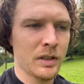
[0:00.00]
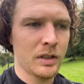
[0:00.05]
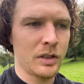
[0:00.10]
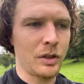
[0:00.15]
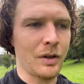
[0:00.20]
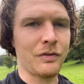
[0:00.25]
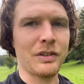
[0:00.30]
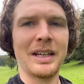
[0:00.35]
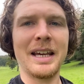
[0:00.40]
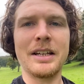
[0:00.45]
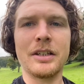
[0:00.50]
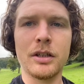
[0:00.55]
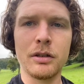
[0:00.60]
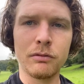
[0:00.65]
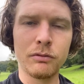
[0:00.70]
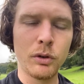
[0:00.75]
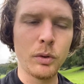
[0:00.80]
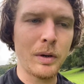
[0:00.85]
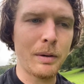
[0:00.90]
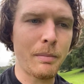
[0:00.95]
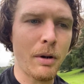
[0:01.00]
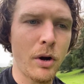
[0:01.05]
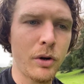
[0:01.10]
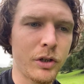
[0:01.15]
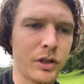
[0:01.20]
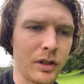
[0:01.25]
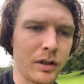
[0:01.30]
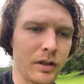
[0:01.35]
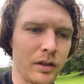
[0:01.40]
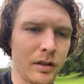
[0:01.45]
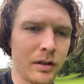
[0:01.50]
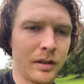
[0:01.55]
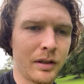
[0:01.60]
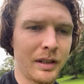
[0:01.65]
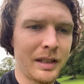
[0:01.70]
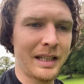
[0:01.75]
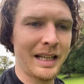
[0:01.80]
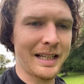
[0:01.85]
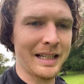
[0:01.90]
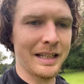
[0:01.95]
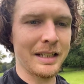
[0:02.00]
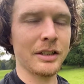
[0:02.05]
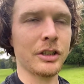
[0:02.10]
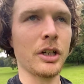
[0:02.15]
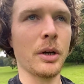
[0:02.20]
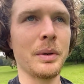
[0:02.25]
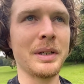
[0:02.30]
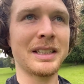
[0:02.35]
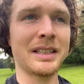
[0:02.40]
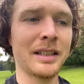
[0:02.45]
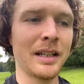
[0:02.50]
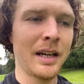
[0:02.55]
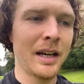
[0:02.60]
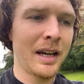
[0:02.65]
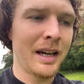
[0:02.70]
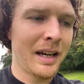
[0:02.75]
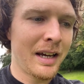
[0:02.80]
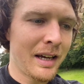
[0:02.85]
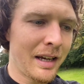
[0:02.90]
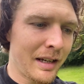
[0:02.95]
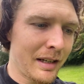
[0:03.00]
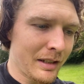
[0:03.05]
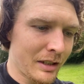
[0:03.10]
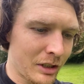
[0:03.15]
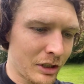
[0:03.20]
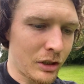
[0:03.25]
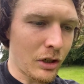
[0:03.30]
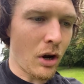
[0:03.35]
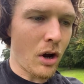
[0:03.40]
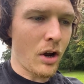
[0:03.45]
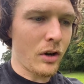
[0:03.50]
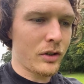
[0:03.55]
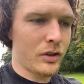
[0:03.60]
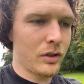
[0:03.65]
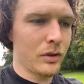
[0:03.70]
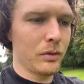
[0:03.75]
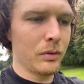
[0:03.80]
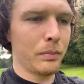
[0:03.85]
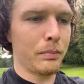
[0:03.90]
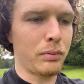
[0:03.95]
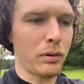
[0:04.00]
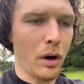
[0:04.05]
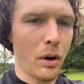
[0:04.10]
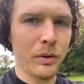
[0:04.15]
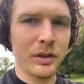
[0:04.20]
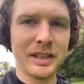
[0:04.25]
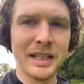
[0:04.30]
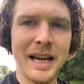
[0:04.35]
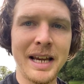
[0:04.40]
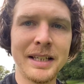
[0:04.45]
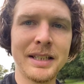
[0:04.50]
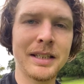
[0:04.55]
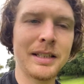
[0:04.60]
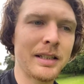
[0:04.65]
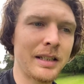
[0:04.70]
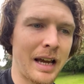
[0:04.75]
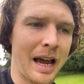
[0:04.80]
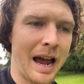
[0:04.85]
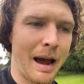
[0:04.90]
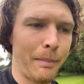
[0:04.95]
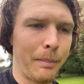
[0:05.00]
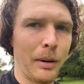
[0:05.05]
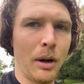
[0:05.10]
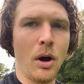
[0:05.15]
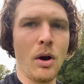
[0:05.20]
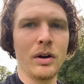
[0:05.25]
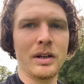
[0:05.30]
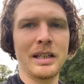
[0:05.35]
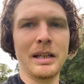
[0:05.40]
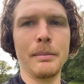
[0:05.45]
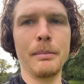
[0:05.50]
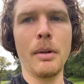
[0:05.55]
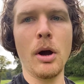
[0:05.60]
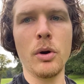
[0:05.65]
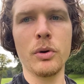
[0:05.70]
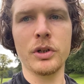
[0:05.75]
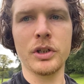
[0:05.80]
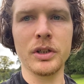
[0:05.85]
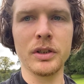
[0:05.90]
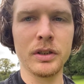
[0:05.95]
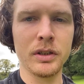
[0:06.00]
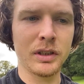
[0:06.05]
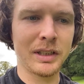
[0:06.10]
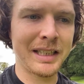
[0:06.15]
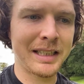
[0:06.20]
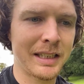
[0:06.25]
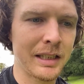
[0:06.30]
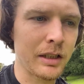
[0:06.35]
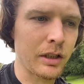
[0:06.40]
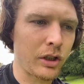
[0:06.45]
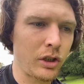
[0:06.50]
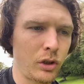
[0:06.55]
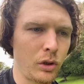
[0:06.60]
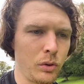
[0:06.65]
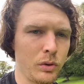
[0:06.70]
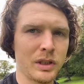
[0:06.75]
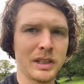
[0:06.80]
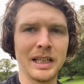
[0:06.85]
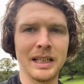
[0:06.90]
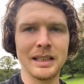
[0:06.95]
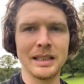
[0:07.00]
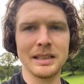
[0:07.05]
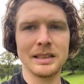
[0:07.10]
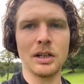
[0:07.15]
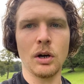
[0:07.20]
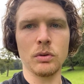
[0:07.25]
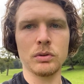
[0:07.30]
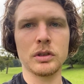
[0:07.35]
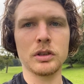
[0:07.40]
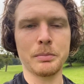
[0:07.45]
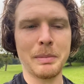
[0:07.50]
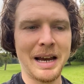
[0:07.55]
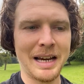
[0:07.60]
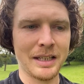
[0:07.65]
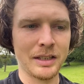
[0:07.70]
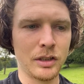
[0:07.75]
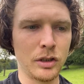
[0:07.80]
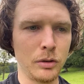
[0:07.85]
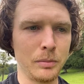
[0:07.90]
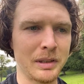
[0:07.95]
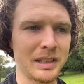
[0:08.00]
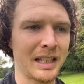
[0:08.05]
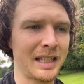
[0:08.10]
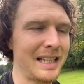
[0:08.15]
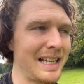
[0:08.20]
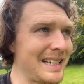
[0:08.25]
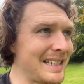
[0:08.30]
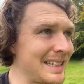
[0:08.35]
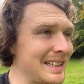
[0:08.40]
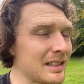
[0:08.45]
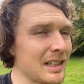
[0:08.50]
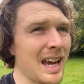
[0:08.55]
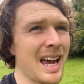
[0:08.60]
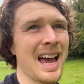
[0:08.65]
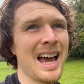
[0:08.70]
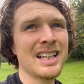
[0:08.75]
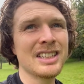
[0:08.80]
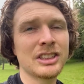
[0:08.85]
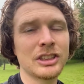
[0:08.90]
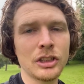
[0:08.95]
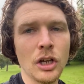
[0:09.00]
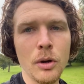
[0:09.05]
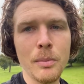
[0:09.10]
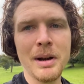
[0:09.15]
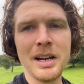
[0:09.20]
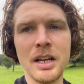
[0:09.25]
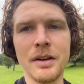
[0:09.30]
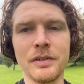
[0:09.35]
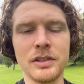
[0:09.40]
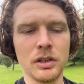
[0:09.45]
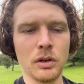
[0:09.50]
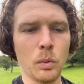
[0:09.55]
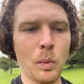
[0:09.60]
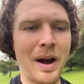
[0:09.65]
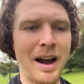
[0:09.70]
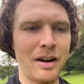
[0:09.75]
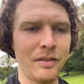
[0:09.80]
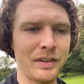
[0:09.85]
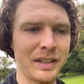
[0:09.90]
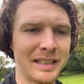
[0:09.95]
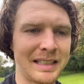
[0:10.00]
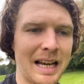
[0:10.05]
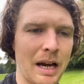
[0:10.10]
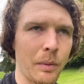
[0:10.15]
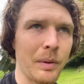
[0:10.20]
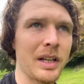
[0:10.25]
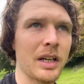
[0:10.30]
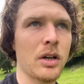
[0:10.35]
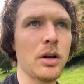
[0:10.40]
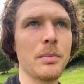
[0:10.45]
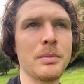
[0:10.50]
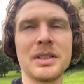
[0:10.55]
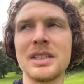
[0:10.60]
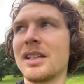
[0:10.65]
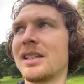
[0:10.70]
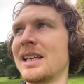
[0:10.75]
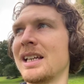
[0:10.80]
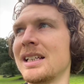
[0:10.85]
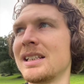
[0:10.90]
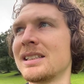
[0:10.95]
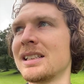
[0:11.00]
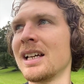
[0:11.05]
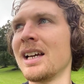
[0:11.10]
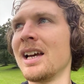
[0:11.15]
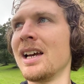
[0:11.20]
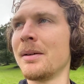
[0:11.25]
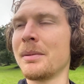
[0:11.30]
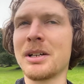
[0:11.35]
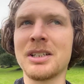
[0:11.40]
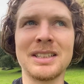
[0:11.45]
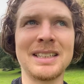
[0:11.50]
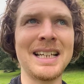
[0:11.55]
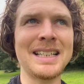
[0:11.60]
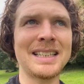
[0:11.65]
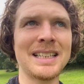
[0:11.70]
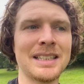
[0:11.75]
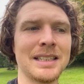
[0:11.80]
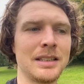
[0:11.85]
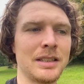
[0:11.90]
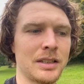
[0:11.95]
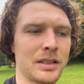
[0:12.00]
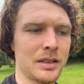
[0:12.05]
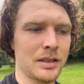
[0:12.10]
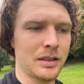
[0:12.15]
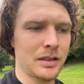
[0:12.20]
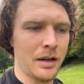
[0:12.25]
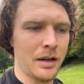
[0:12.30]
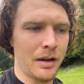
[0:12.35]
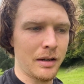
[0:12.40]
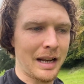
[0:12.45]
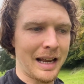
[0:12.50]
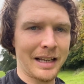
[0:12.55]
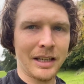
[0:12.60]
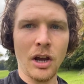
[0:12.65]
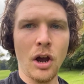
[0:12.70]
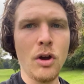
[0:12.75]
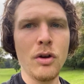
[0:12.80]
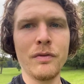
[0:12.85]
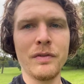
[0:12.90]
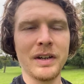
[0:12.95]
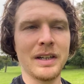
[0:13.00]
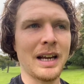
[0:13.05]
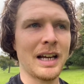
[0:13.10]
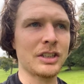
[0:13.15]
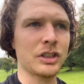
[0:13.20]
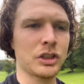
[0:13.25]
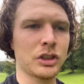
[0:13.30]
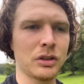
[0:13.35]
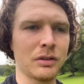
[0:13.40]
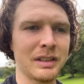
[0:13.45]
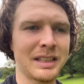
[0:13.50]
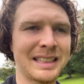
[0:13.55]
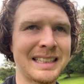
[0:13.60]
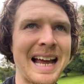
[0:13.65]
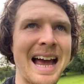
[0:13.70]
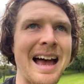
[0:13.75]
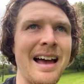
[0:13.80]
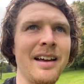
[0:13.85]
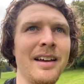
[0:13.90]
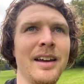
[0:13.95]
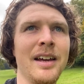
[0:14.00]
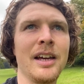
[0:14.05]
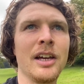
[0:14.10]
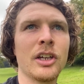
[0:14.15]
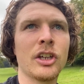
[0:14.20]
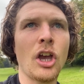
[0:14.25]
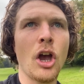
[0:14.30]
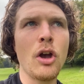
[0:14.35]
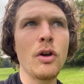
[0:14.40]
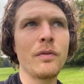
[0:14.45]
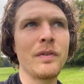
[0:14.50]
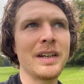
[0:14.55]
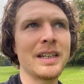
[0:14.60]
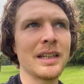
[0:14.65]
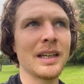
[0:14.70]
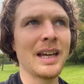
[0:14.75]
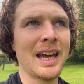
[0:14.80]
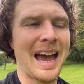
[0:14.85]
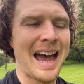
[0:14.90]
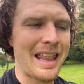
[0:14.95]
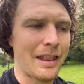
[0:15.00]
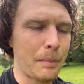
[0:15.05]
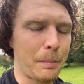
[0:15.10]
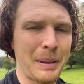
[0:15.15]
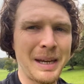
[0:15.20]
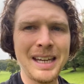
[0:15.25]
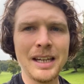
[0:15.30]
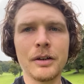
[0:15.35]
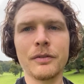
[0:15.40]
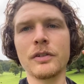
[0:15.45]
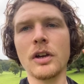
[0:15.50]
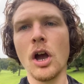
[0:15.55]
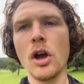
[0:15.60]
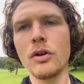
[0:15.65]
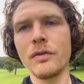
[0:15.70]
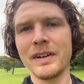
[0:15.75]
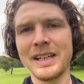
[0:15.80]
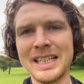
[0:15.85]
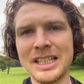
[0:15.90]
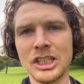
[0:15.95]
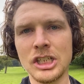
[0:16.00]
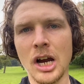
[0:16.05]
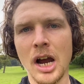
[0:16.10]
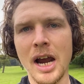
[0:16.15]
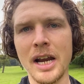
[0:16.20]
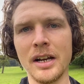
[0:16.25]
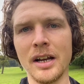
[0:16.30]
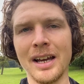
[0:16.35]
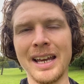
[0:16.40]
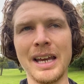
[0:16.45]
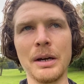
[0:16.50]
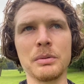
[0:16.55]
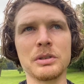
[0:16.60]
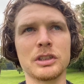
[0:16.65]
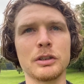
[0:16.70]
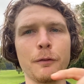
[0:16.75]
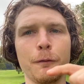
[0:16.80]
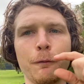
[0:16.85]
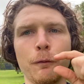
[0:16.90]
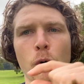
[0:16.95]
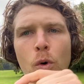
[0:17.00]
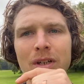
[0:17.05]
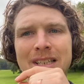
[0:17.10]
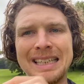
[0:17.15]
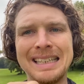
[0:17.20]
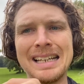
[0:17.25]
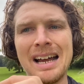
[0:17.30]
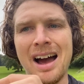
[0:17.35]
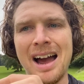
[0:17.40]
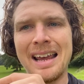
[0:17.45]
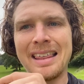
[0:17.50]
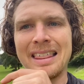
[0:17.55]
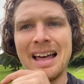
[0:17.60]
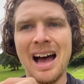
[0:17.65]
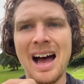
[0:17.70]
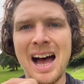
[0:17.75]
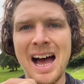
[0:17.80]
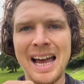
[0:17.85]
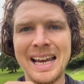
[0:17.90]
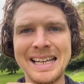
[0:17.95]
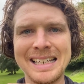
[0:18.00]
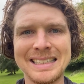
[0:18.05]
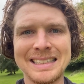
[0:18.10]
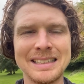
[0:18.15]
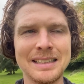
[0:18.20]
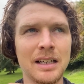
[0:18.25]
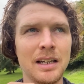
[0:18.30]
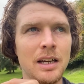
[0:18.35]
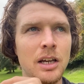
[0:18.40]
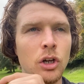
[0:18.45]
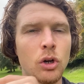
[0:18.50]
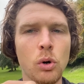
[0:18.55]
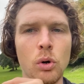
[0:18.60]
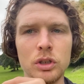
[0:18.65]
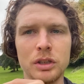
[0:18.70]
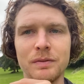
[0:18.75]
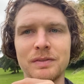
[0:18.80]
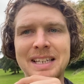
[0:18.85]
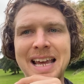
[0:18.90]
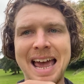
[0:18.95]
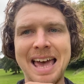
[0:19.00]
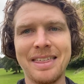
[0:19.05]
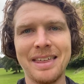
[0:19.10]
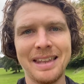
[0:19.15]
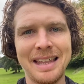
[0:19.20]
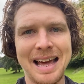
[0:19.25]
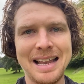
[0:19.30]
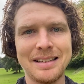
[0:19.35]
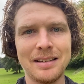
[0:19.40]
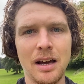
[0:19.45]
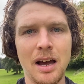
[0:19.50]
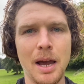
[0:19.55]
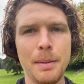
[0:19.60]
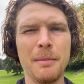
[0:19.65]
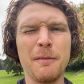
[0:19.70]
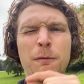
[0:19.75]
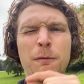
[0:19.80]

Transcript: You have to get to the root emotion. So it's start to process our blocked emotions. This is a huge thing that holds us back as humans. And this is, so many of us are aware of this now when it comes to things, because this isn't like COVID. I just saw a stat. COVID, at the peak of COVID in China, it was the 49th highest cause of death at that time.